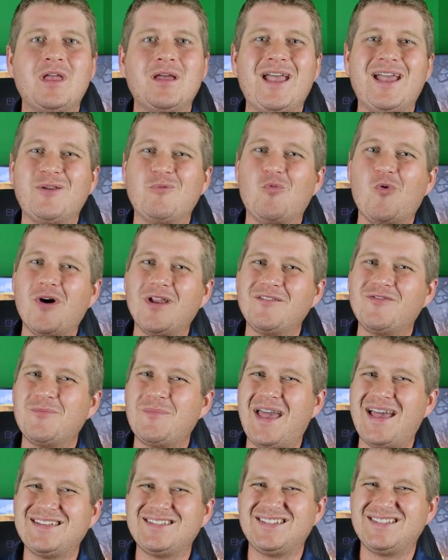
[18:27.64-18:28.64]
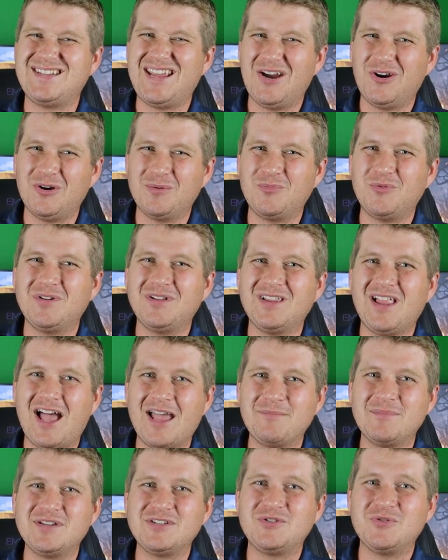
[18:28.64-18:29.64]
and one of them has a terrible
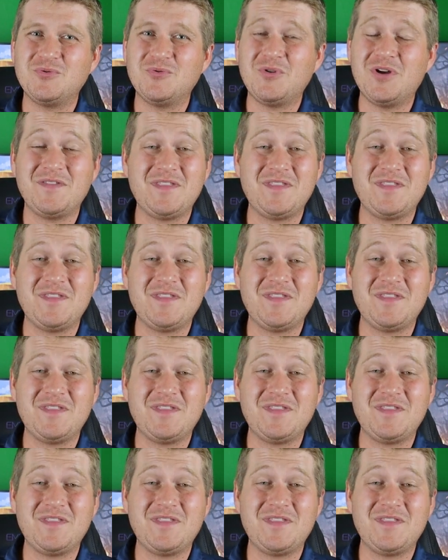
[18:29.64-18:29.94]
alignment tool,